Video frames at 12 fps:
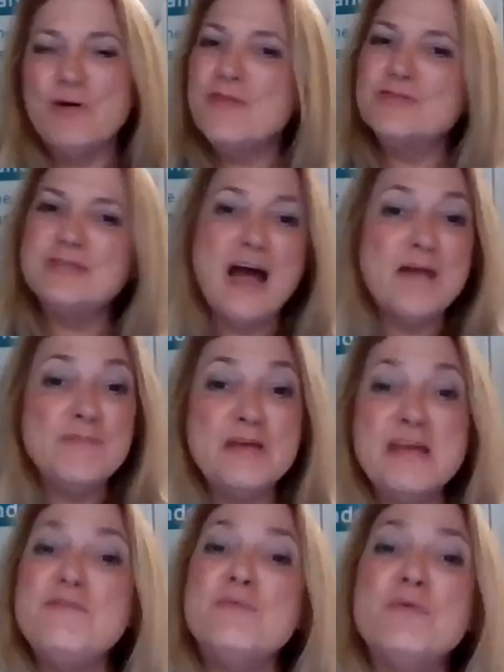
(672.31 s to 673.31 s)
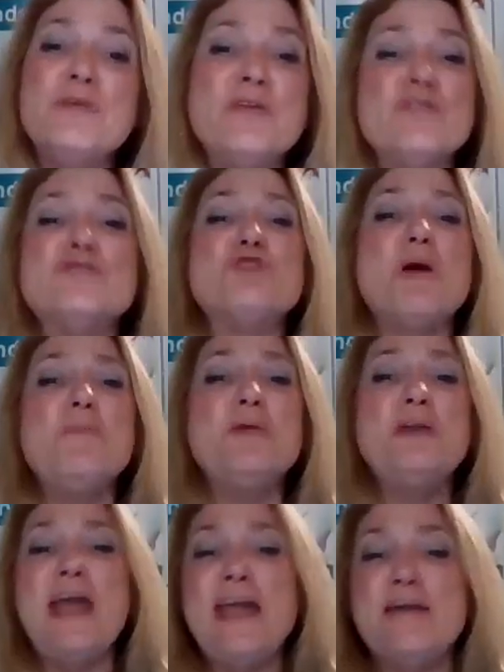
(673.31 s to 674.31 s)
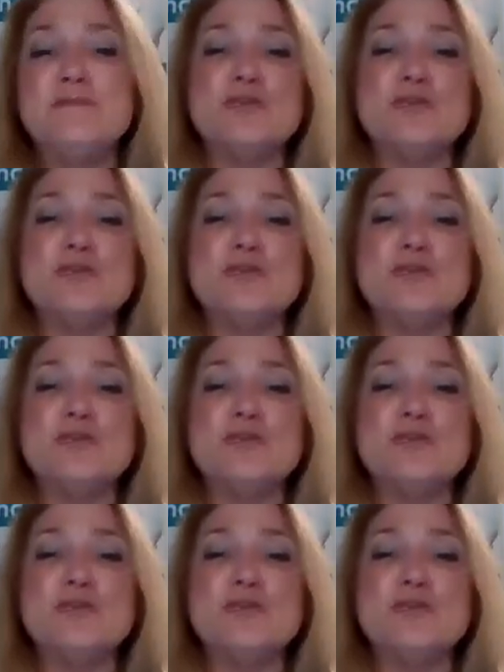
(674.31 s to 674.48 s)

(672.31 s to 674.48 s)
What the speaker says: all the time, they, even when they'll drop the names,